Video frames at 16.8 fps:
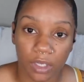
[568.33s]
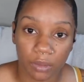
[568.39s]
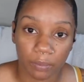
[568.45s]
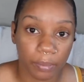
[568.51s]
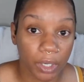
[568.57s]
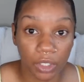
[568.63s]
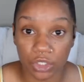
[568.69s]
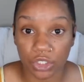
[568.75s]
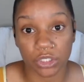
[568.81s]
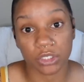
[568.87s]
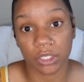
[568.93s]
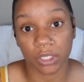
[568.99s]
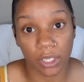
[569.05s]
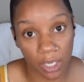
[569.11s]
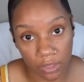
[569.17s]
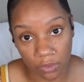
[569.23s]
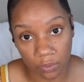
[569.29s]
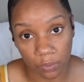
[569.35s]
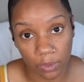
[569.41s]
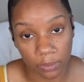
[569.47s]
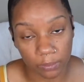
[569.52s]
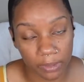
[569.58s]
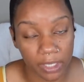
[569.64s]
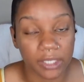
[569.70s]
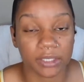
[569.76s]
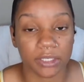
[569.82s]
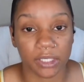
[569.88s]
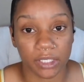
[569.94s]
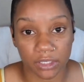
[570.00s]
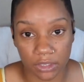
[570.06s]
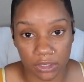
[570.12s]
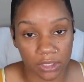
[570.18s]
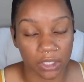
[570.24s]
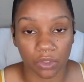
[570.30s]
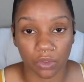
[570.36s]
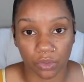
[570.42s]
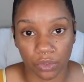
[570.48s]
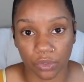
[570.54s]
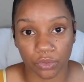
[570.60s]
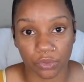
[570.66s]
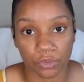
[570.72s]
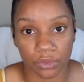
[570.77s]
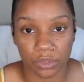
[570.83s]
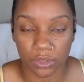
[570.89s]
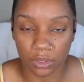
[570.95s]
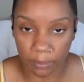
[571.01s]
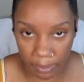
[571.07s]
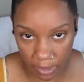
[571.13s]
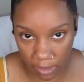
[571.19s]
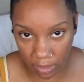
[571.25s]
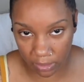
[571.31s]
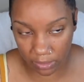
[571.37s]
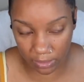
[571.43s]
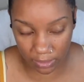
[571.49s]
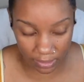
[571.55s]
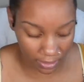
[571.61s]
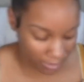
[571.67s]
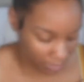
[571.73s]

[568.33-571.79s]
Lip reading: purchase another one, because it is single use, apparently.